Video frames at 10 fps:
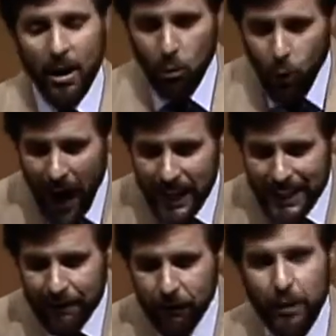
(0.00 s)

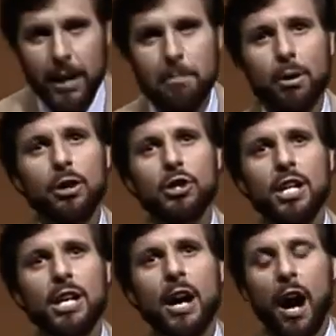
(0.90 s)
waiting for the
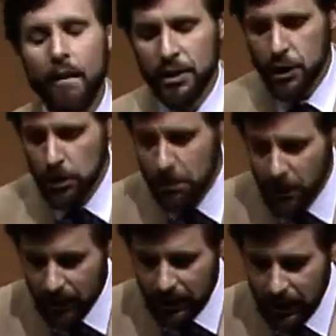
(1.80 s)
emerging of a
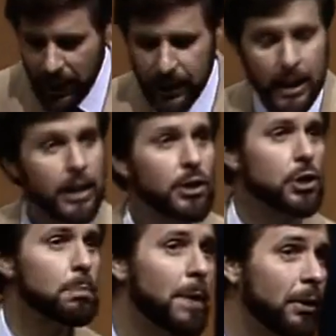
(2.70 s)
spirit-led
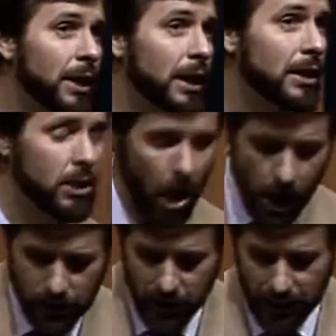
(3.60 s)
spirit
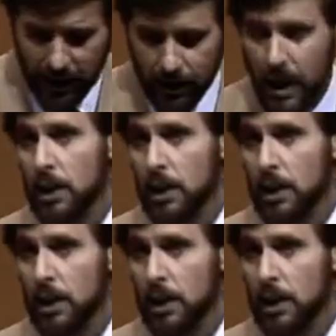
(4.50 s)
intoxicated,